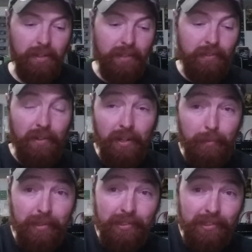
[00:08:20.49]
And they're out
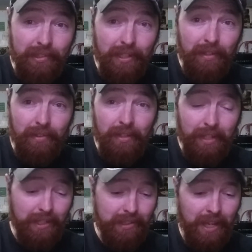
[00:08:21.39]
of business now.
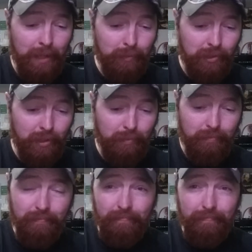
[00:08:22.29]
I guess
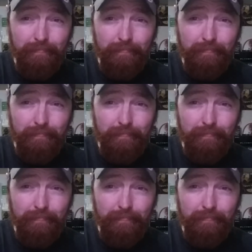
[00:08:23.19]
GameStop